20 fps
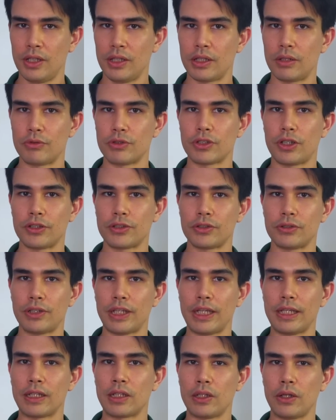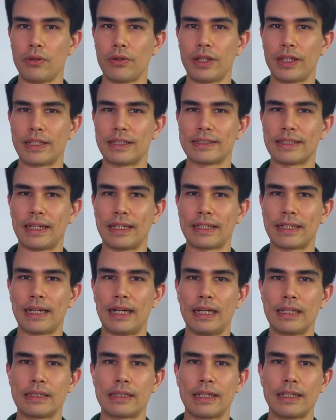There was also a clothing design
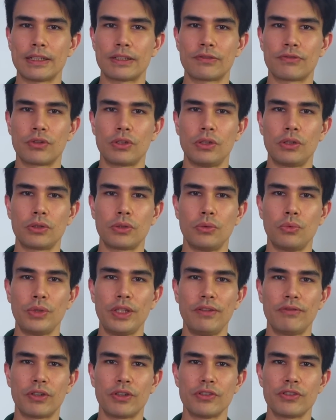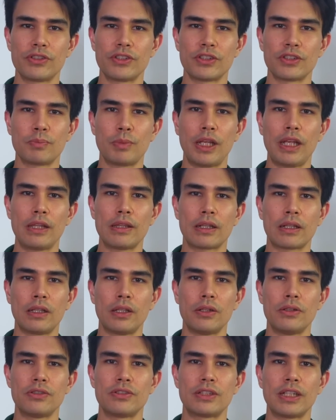contest for local weavers displaying the
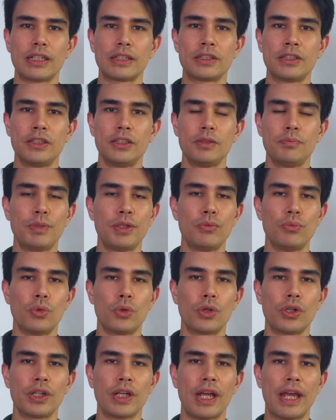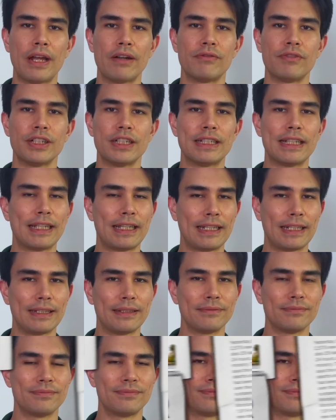clothes that could be worn every day.